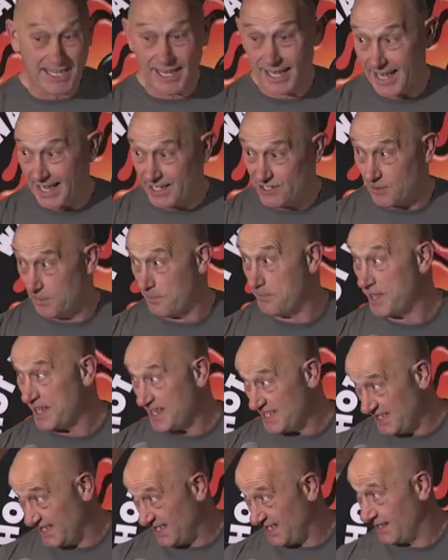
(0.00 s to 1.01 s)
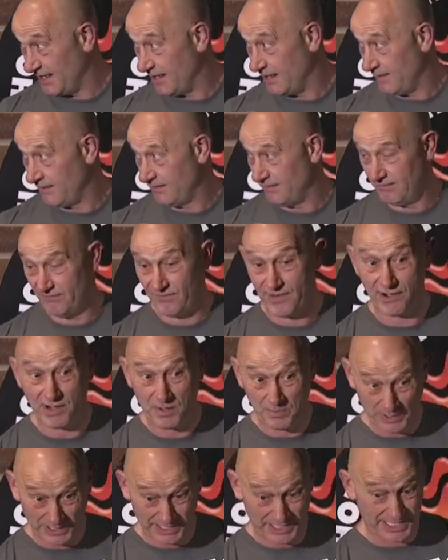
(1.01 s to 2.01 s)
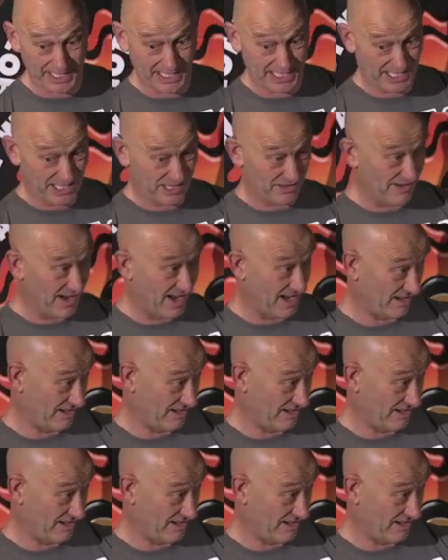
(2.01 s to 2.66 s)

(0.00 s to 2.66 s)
Edge, Ms. Very politically correct.